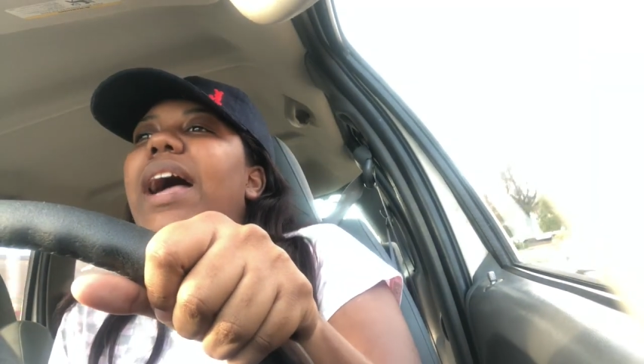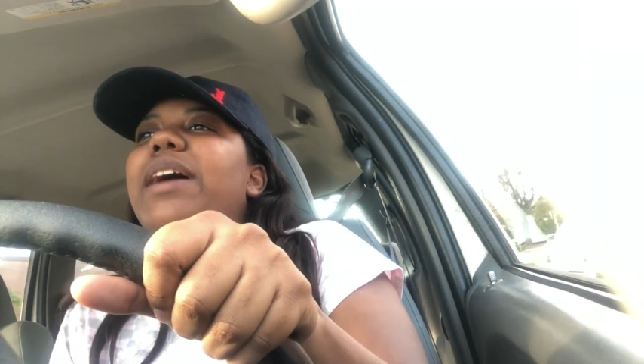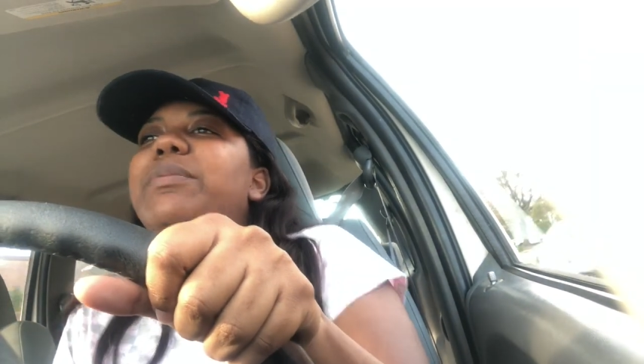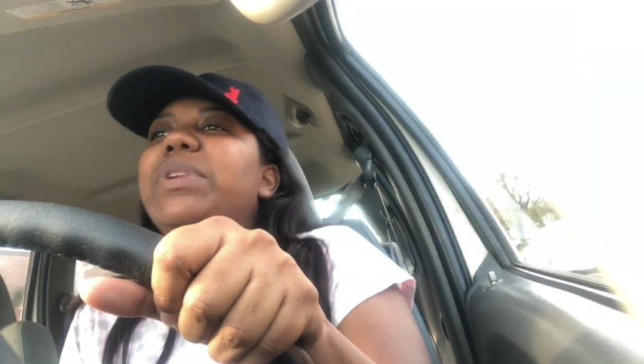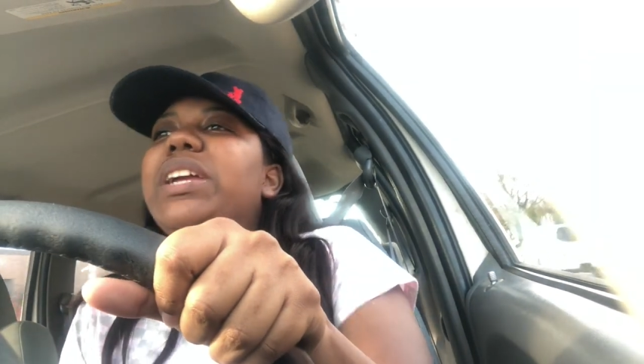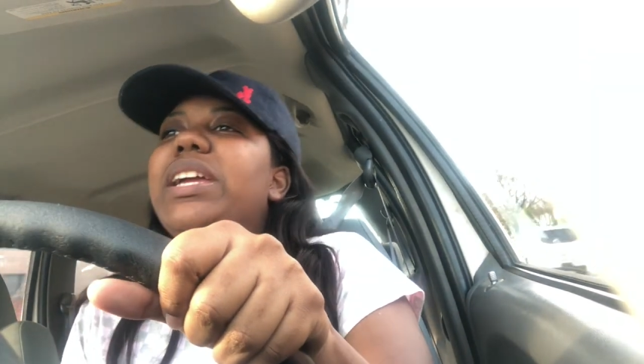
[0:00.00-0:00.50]

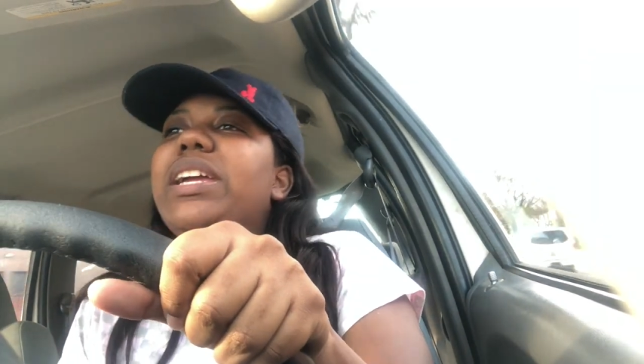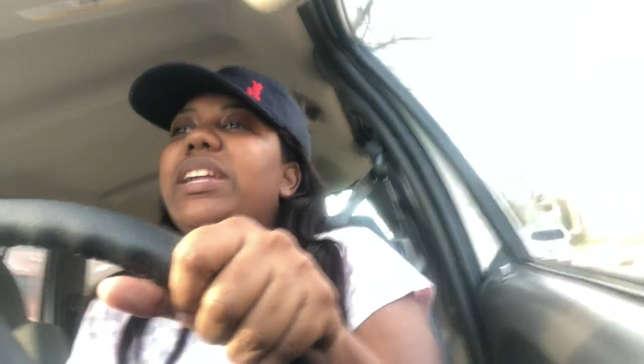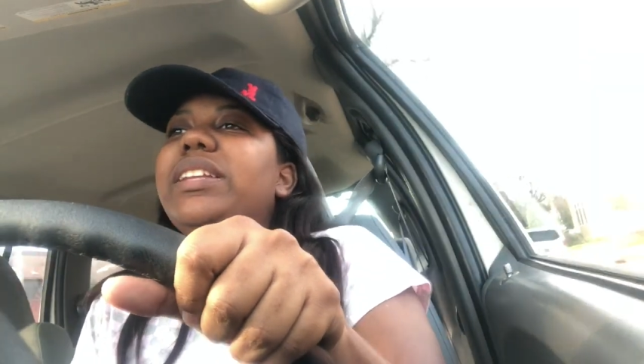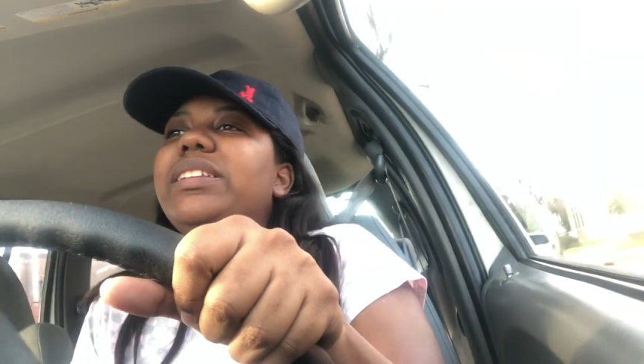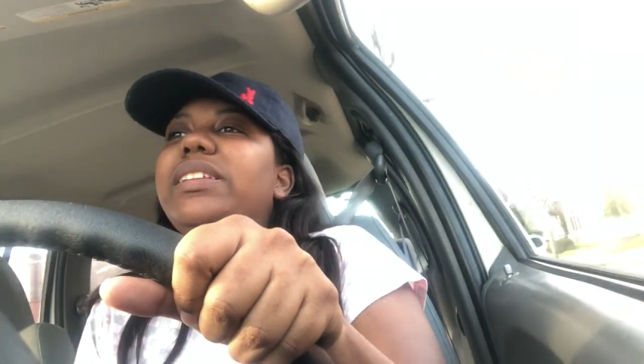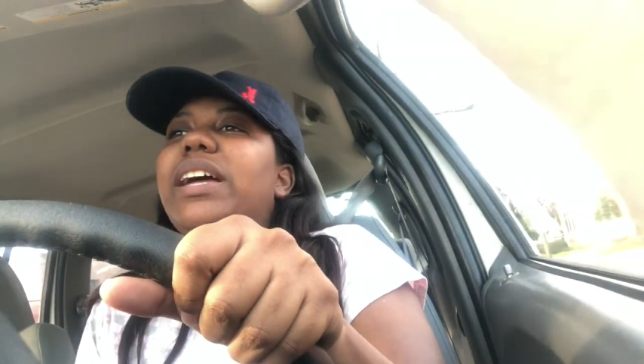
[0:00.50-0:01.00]
I'm
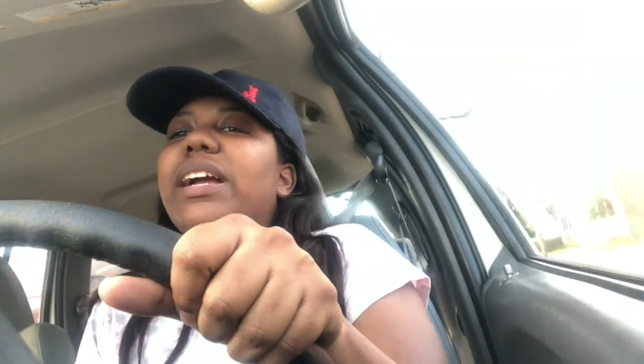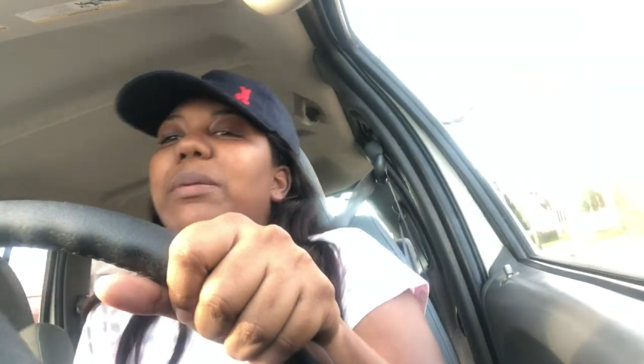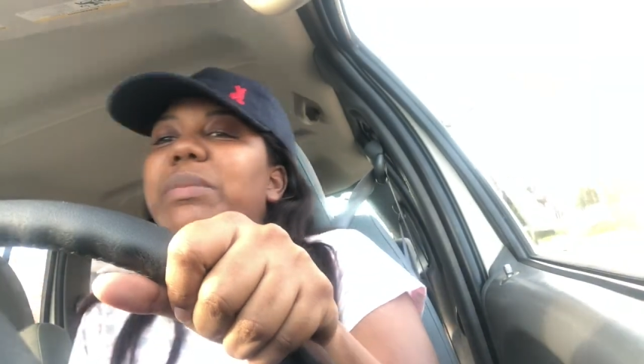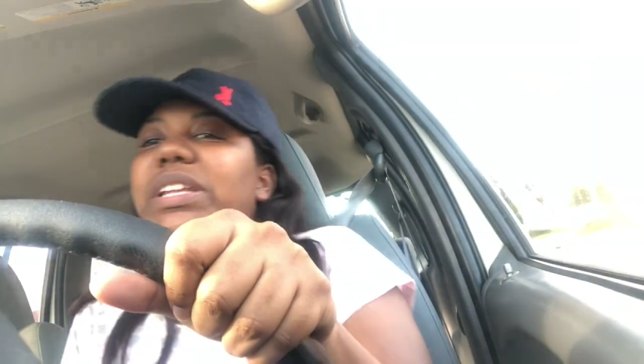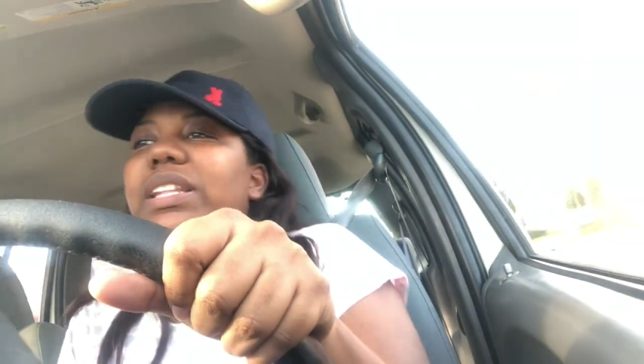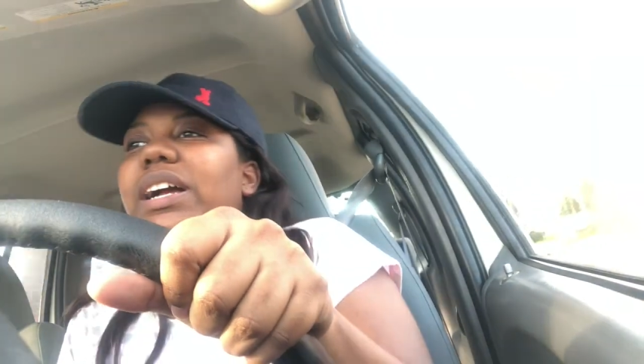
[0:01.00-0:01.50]
in like
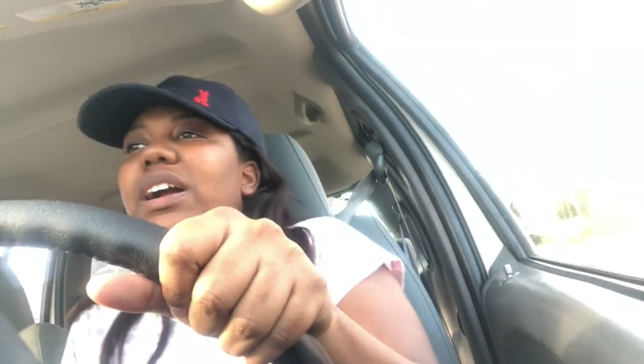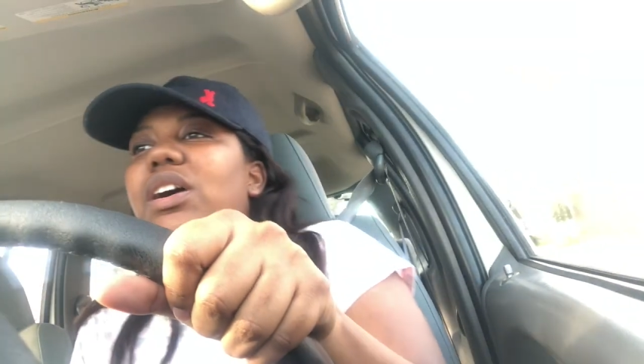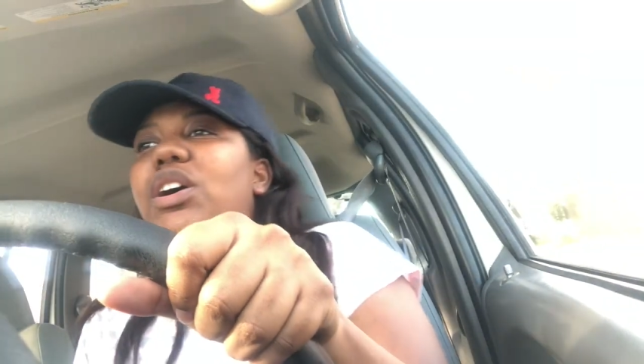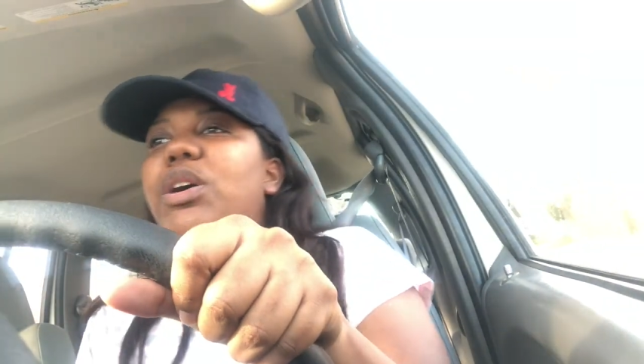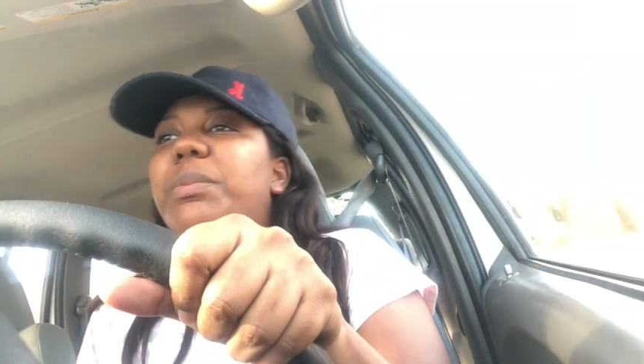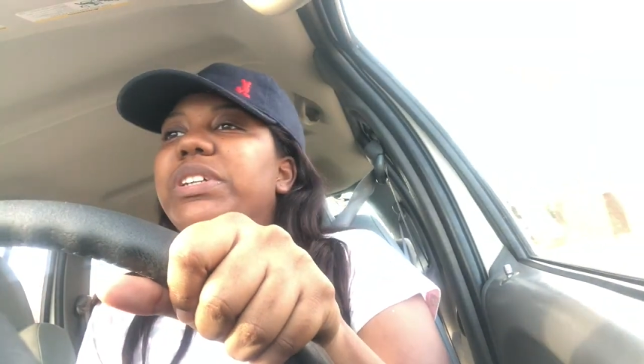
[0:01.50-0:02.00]
a
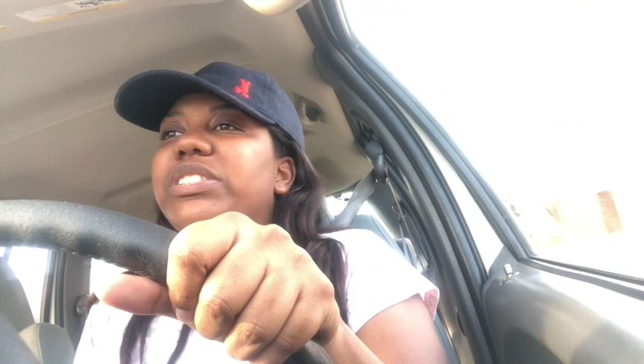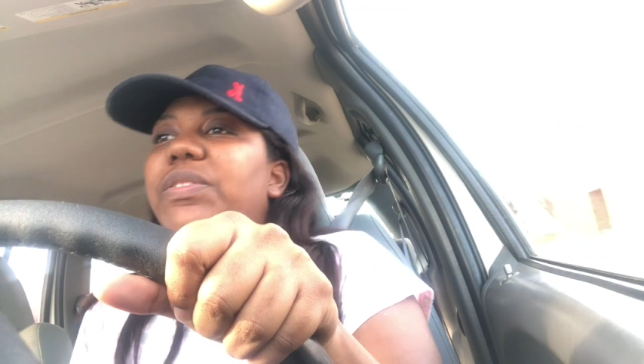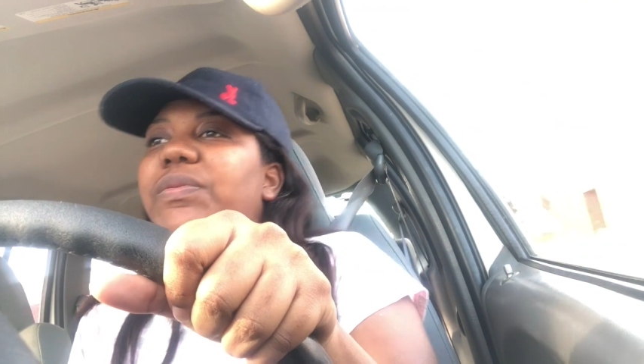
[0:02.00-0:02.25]
whole bunch of